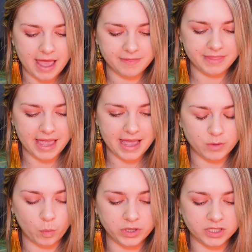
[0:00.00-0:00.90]
And
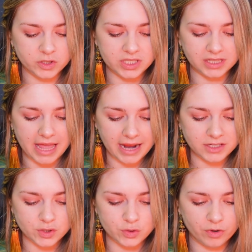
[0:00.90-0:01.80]
then when you
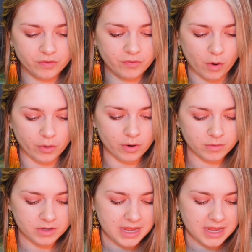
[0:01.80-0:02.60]
select your photo,